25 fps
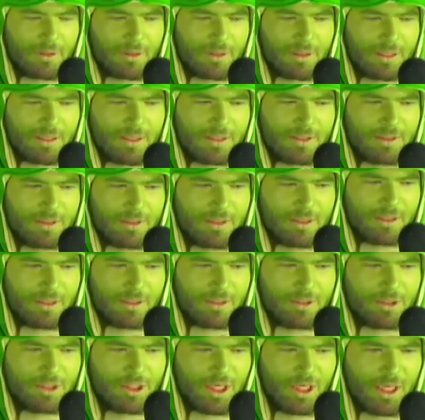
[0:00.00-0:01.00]
is
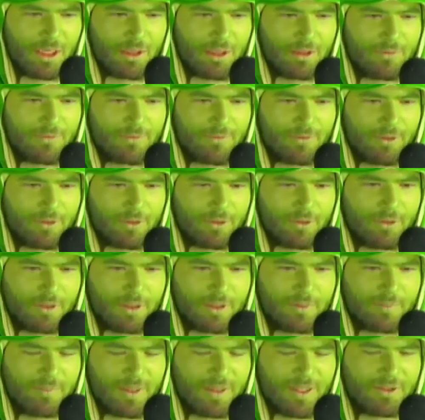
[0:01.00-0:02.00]
in jail for
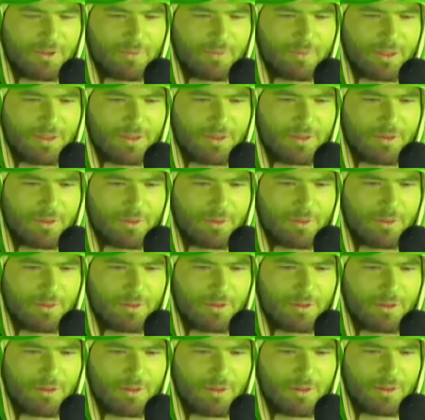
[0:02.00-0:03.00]
embezzlement,
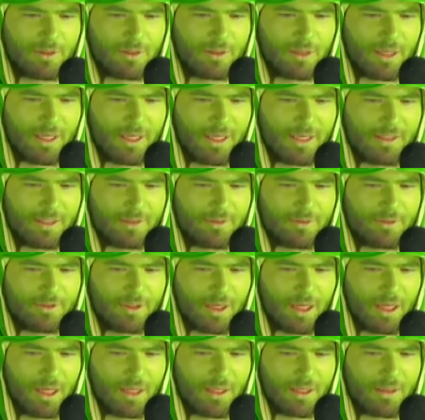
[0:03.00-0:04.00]
and
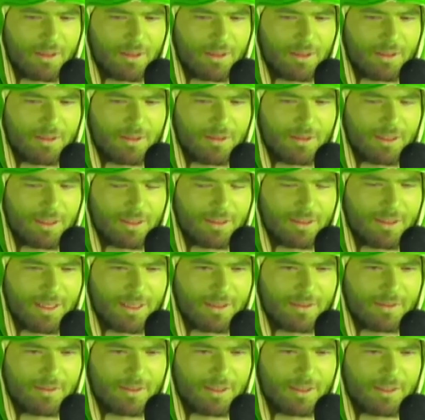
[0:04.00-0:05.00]

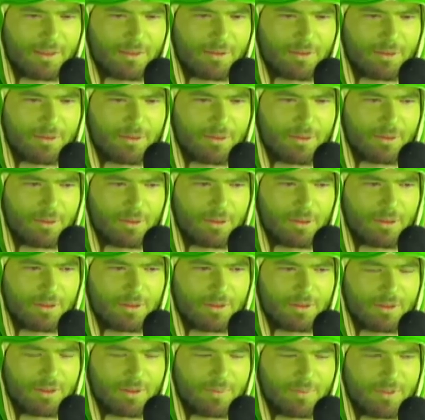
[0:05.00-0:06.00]
like
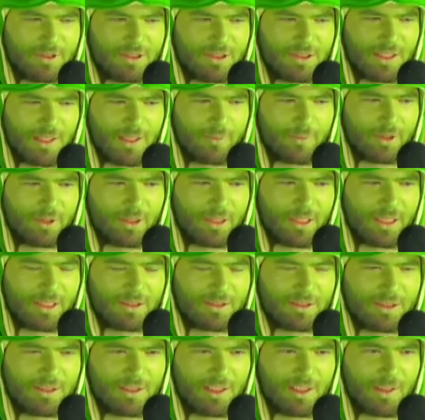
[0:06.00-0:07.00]
some celebrity
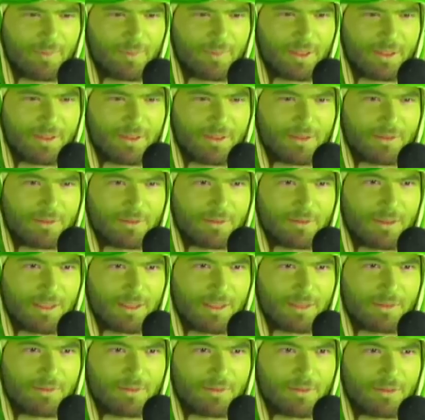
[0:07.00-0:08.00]
has to come in
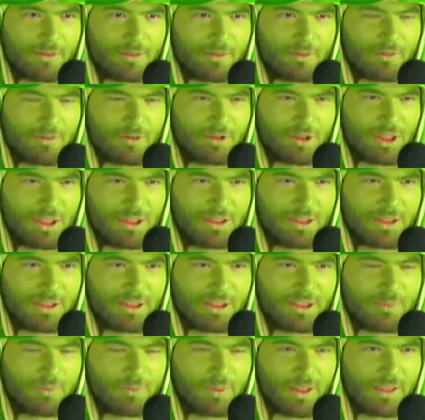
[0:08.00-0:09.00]
and gently
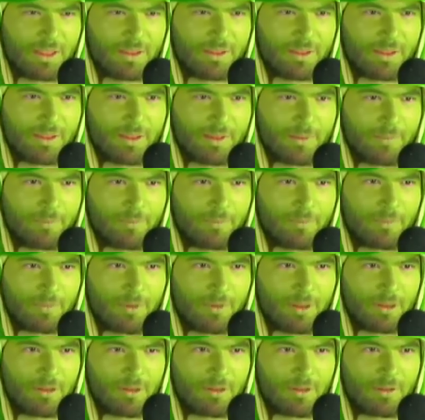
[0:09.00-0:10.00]
explain to him
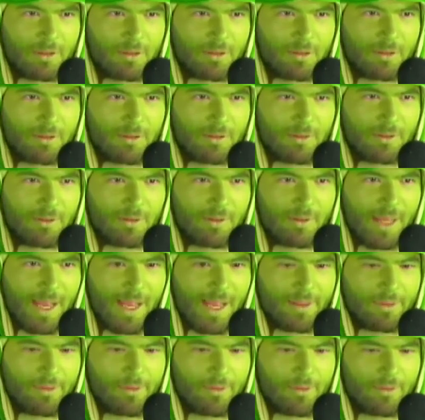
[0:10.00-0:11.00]

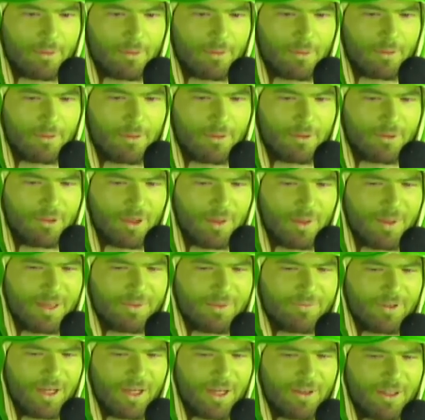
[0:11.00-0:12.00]
that. So I bet a
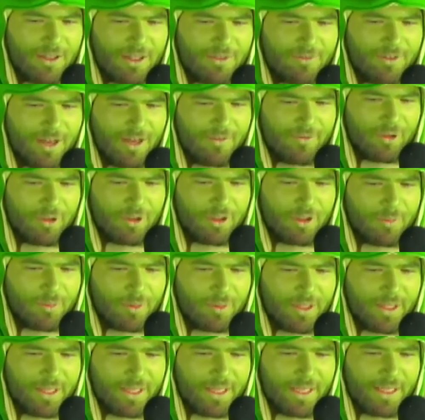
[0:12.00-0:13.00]
5-year-old could
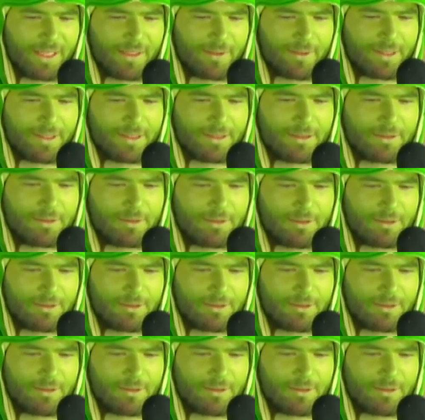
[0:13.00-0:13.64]
probably handle it.